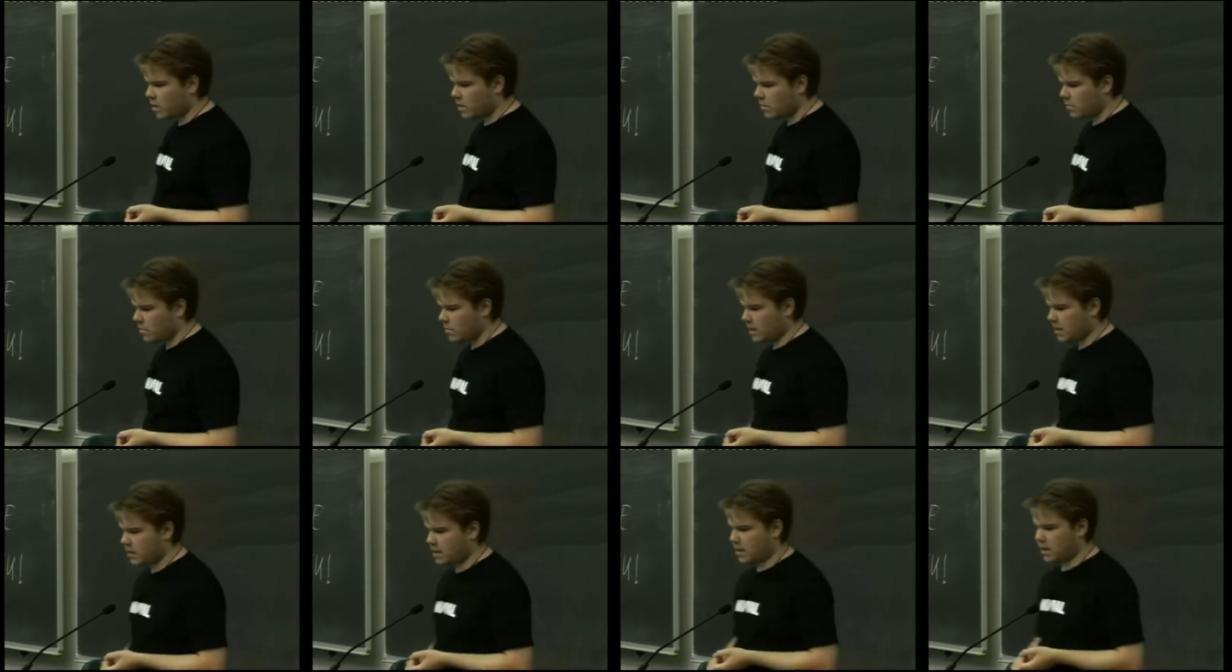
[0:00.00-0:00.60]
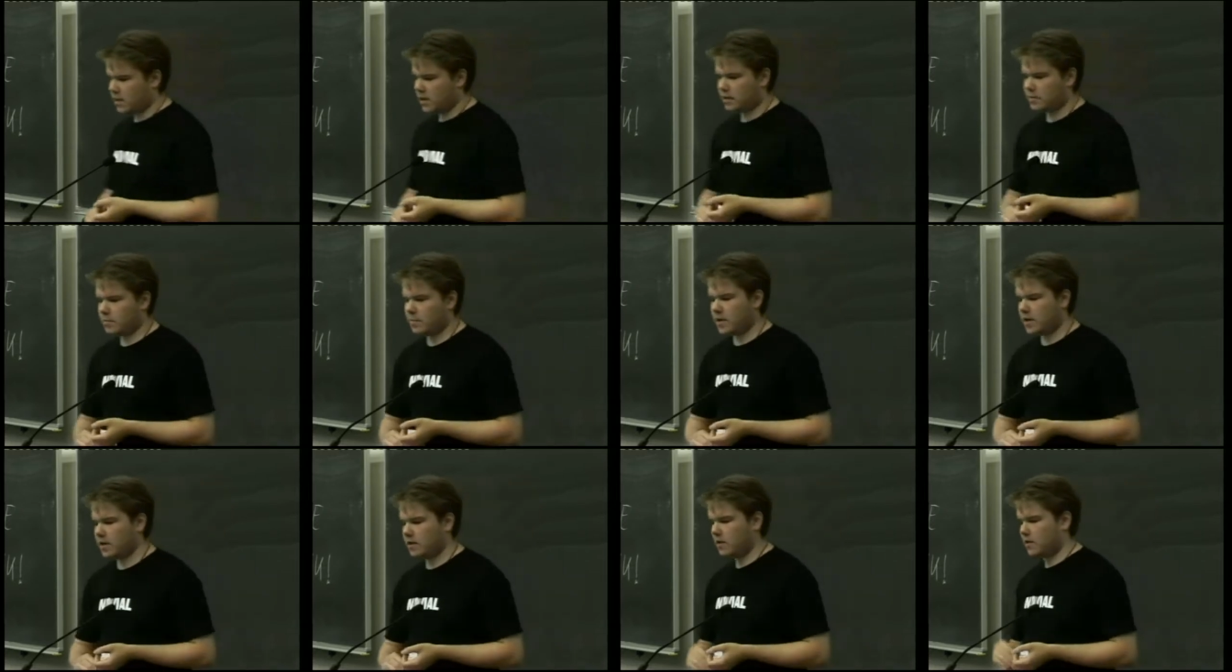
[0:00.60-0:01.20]
But uh, it
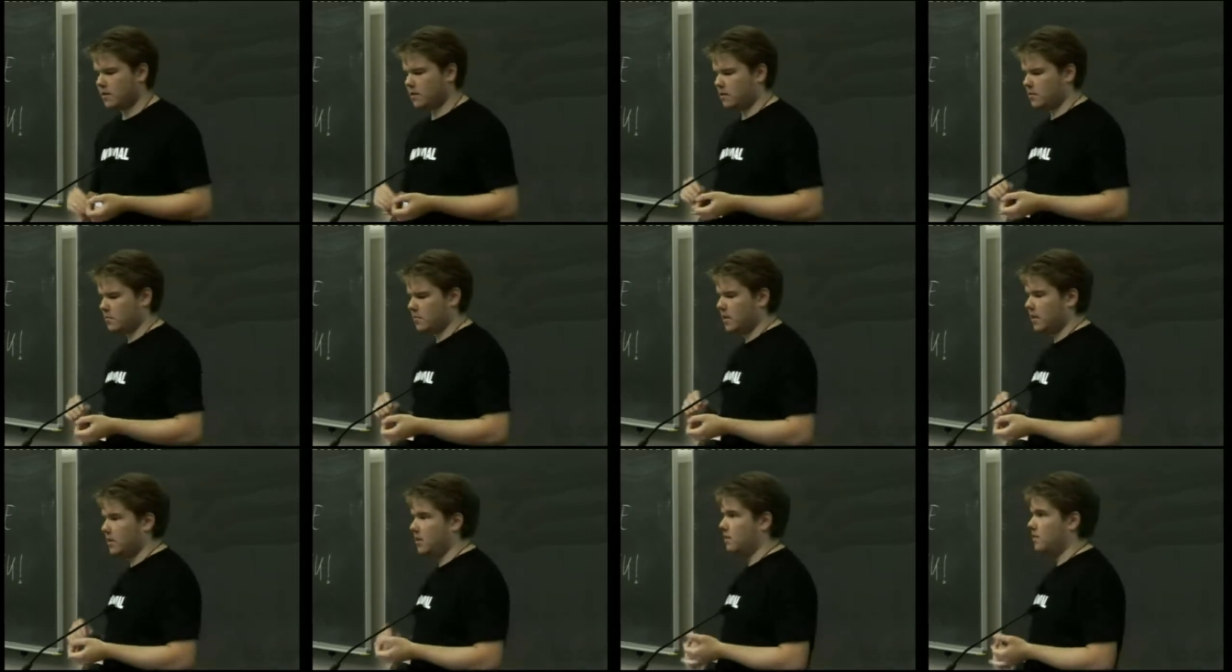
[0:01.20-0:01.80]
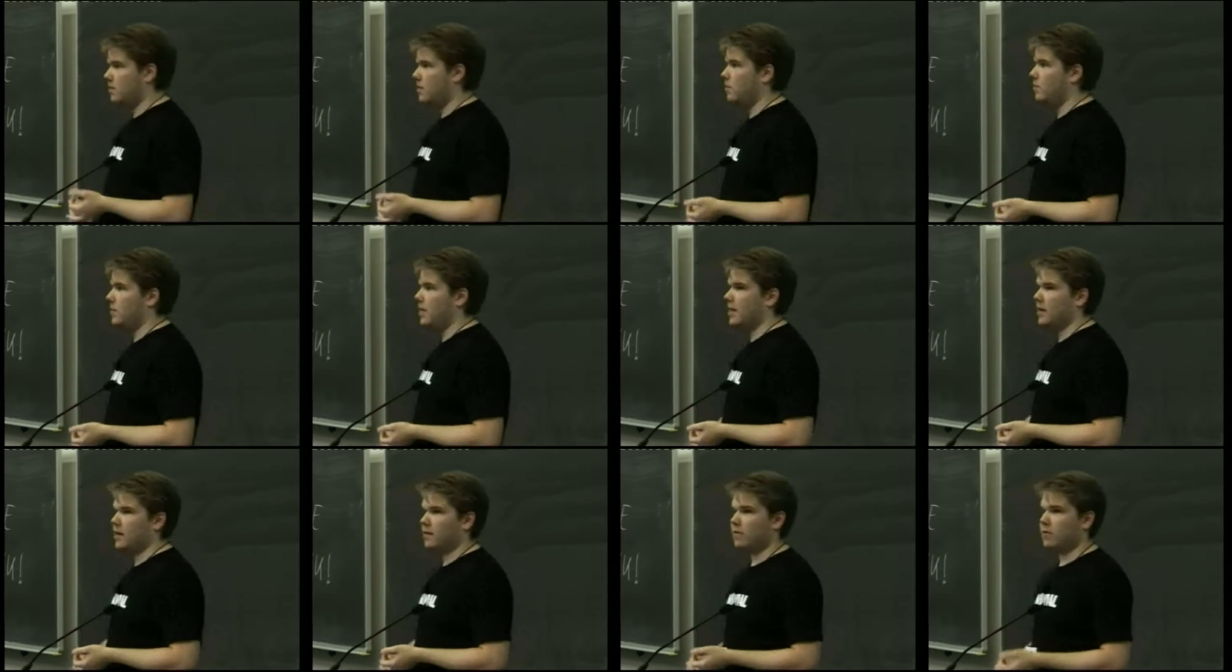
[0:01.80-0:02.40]
might be
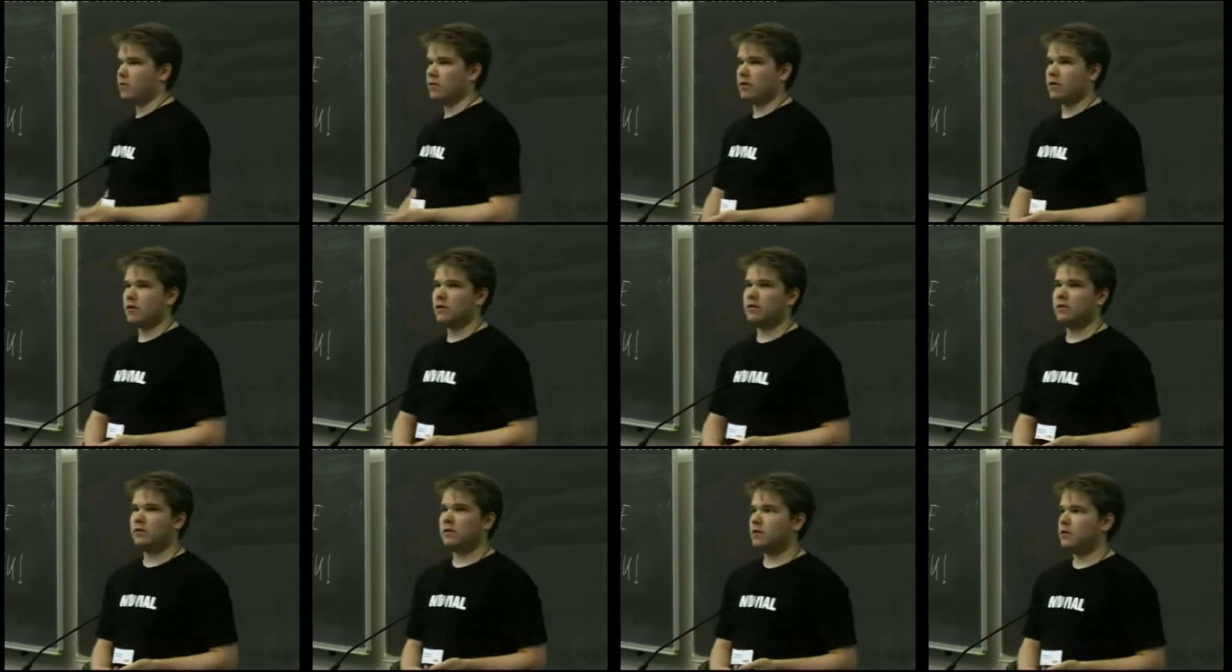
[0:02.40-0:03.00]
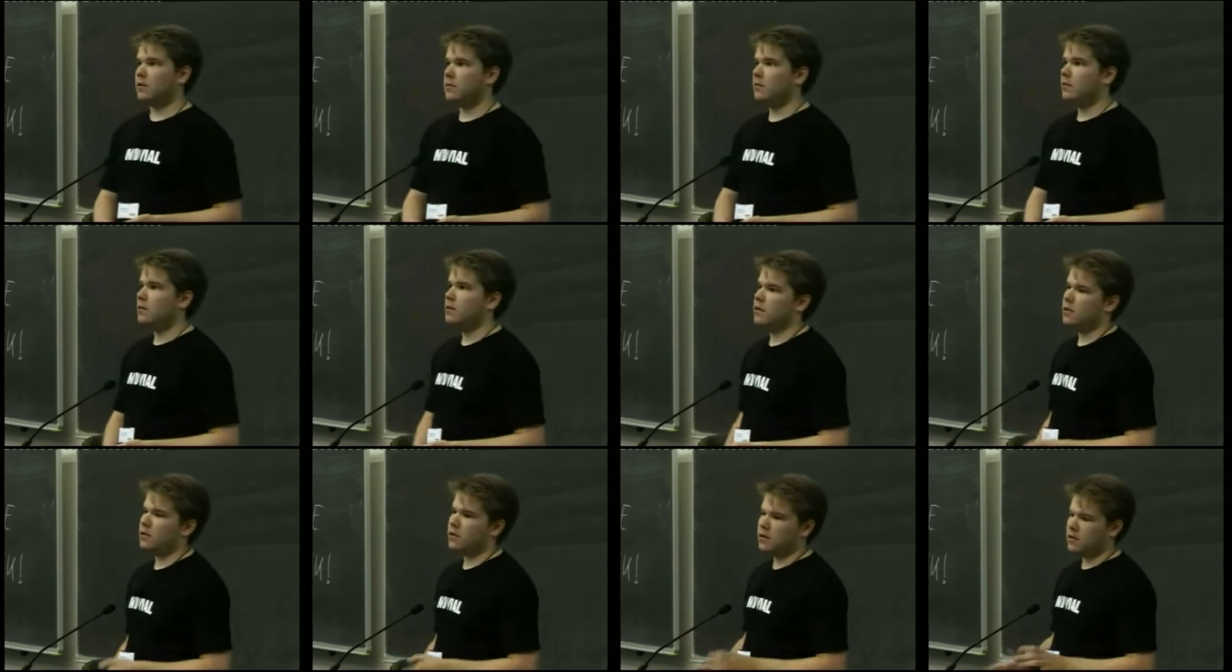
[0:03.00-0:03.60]
appealing for
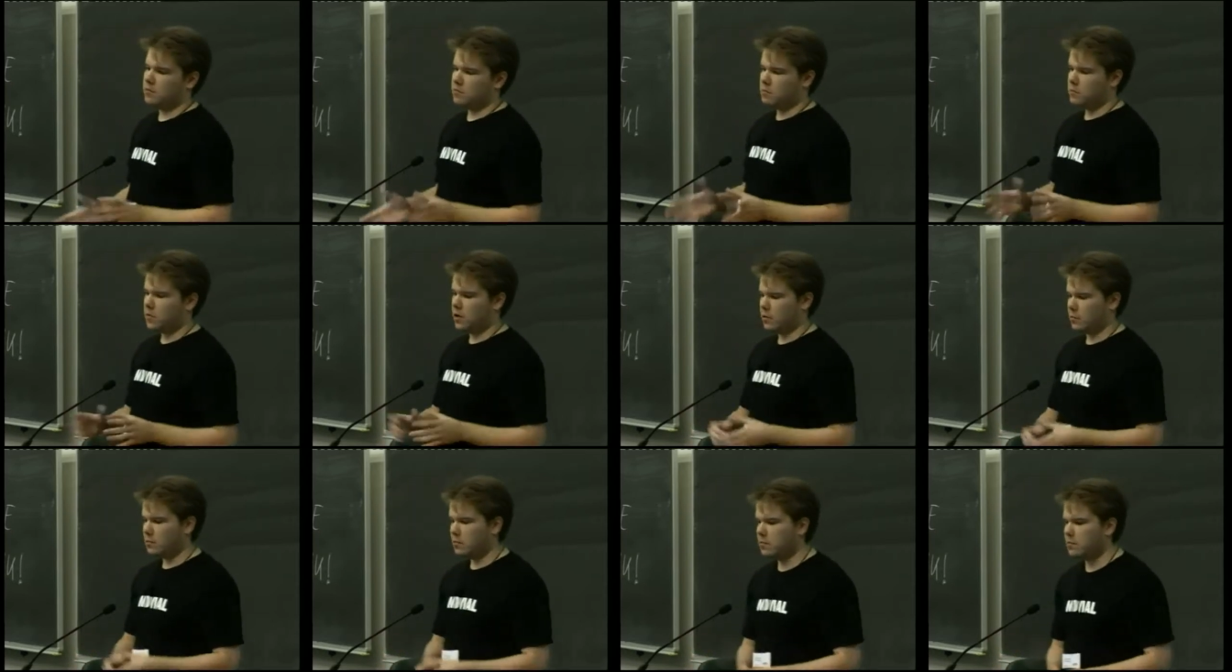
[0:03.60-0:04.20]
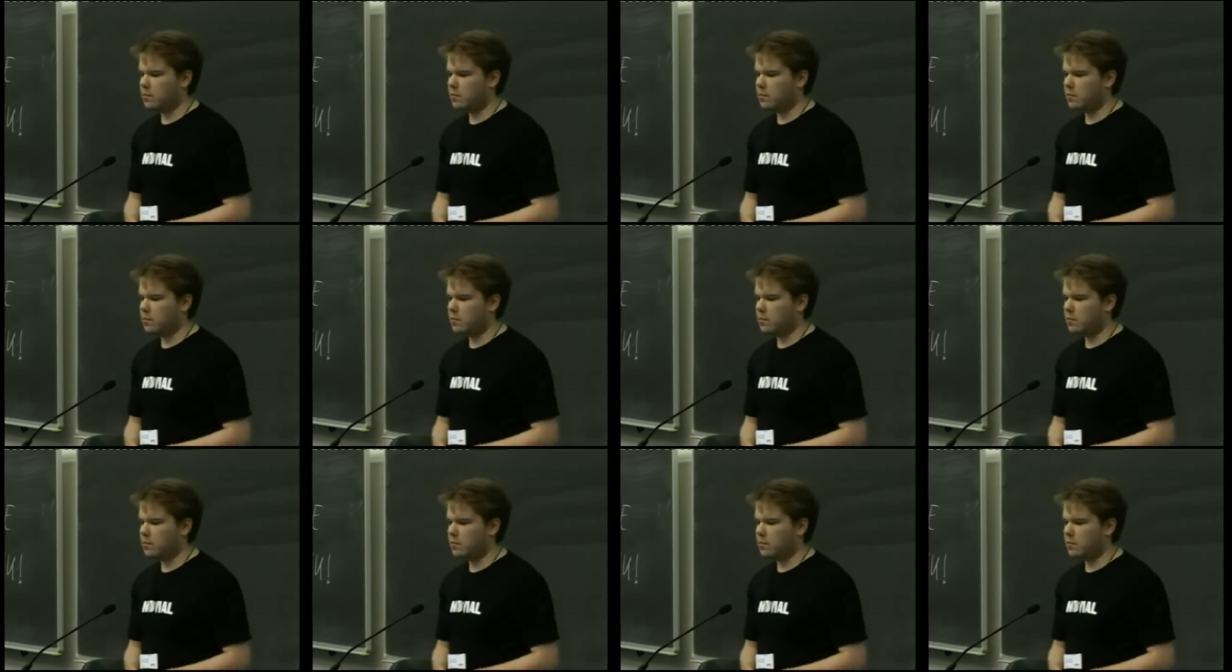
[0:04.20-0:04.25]
um, well,